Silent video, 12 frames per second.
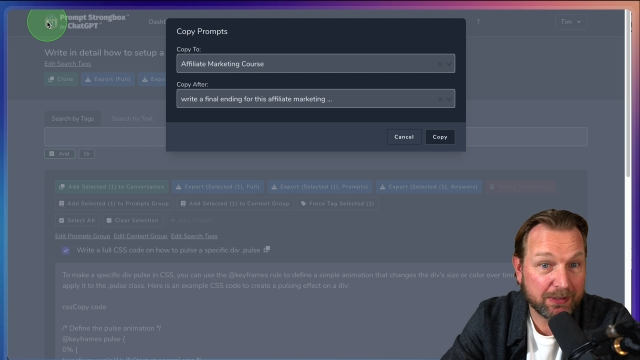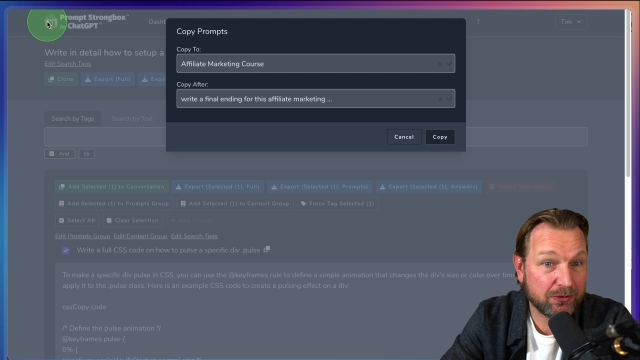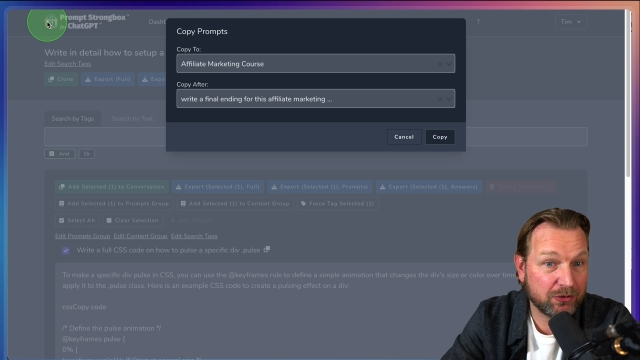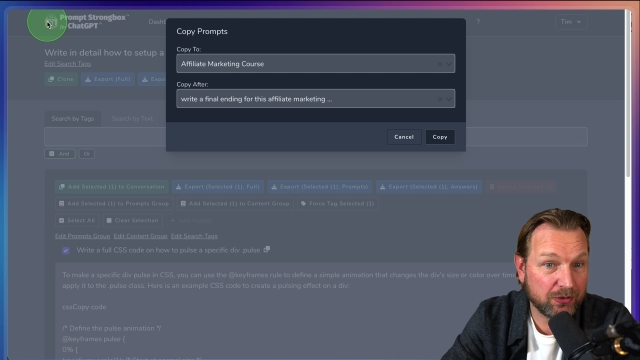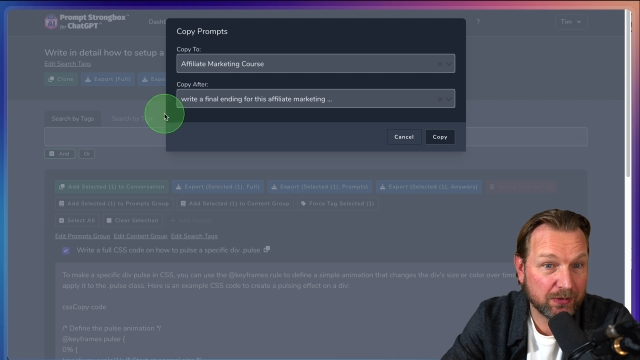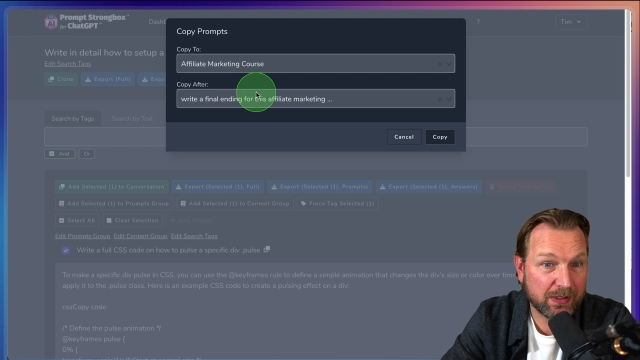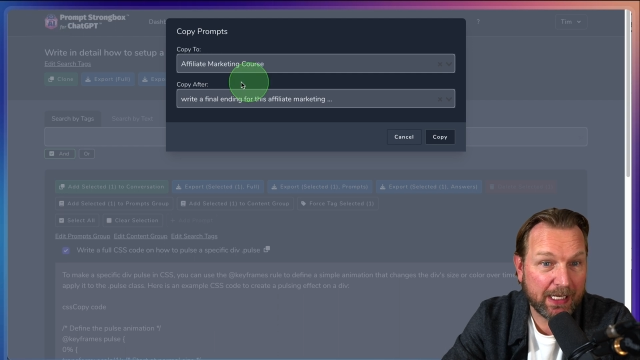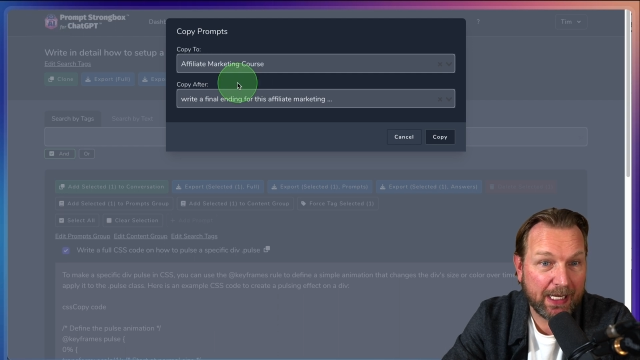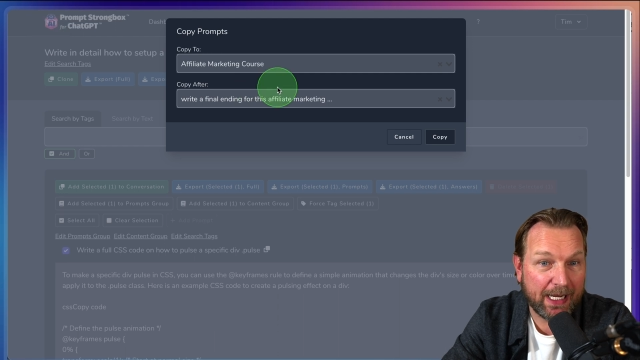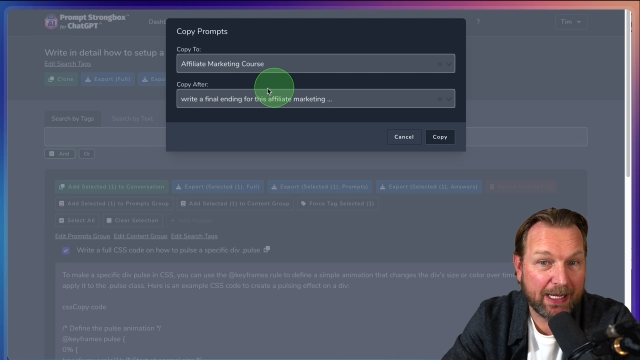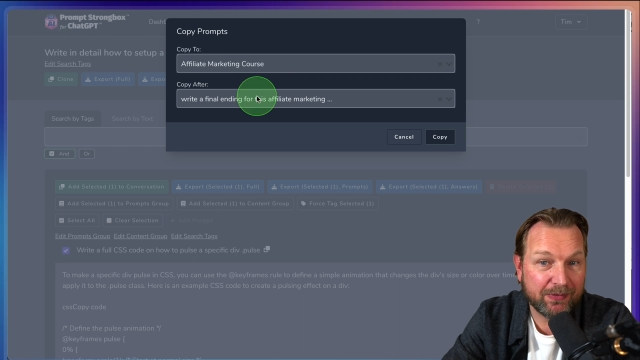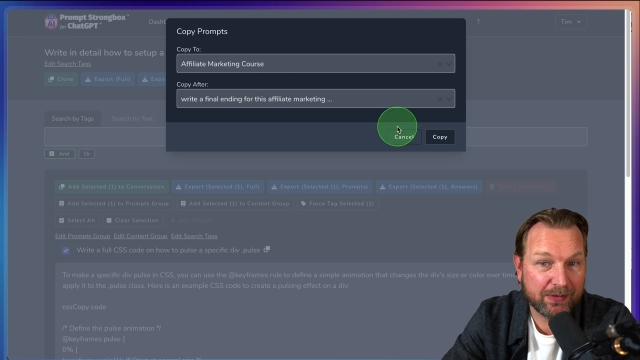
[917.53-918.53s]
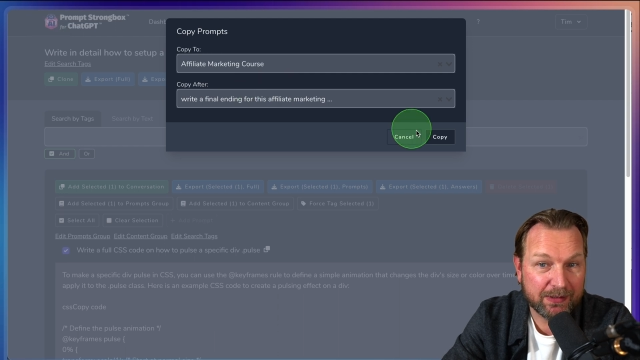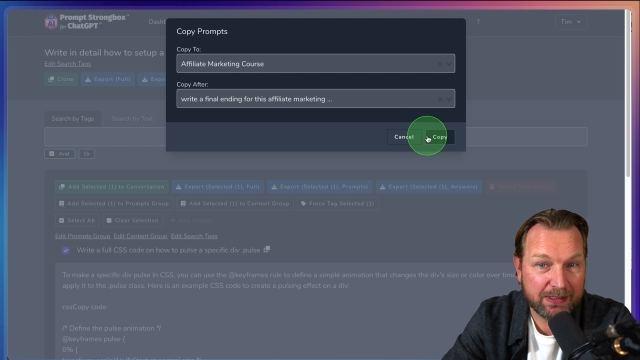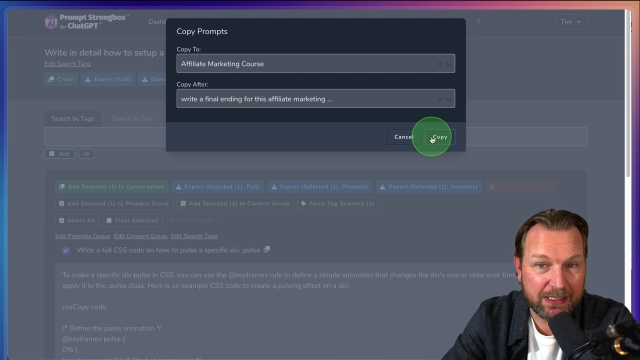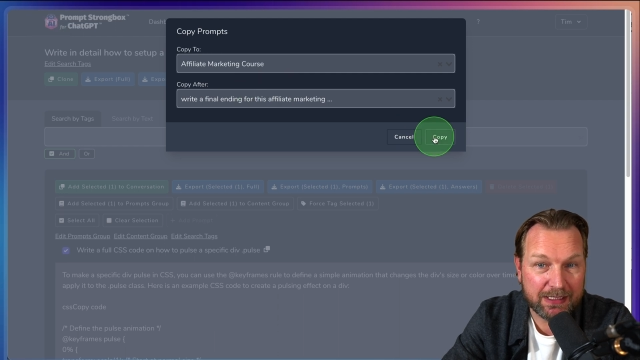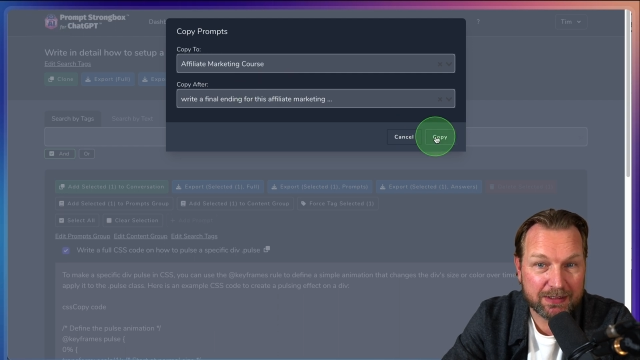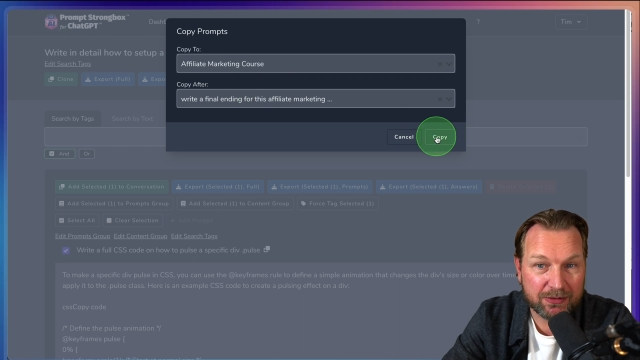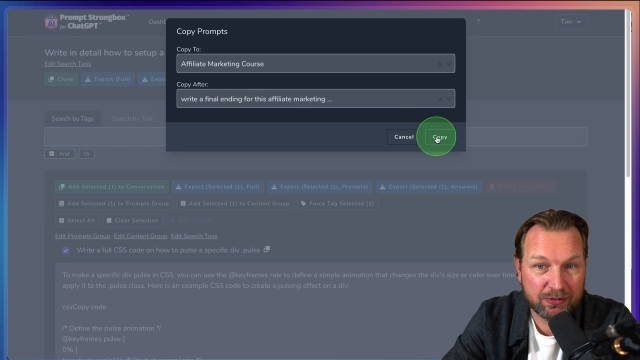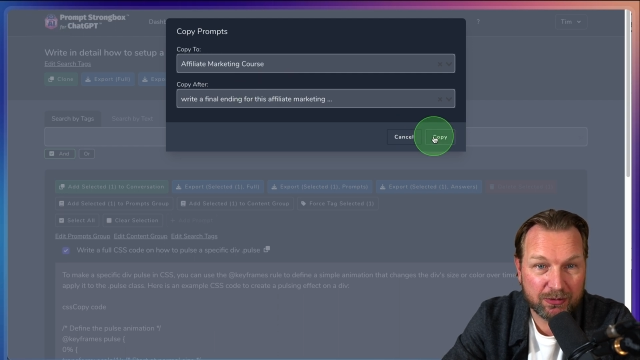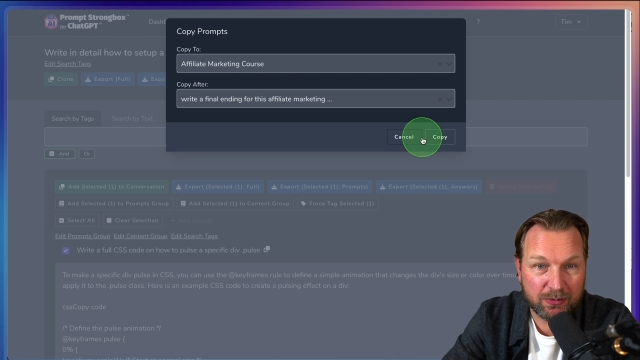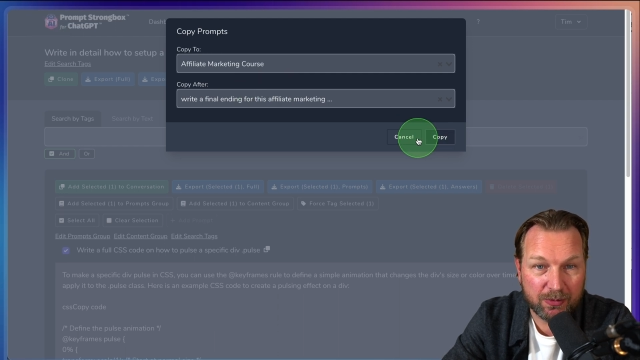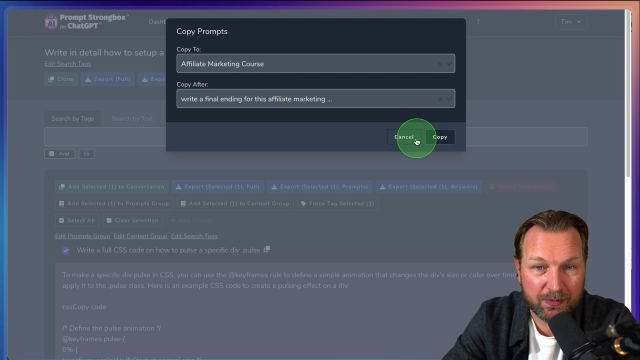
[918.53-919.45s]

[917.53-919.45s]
it should add it to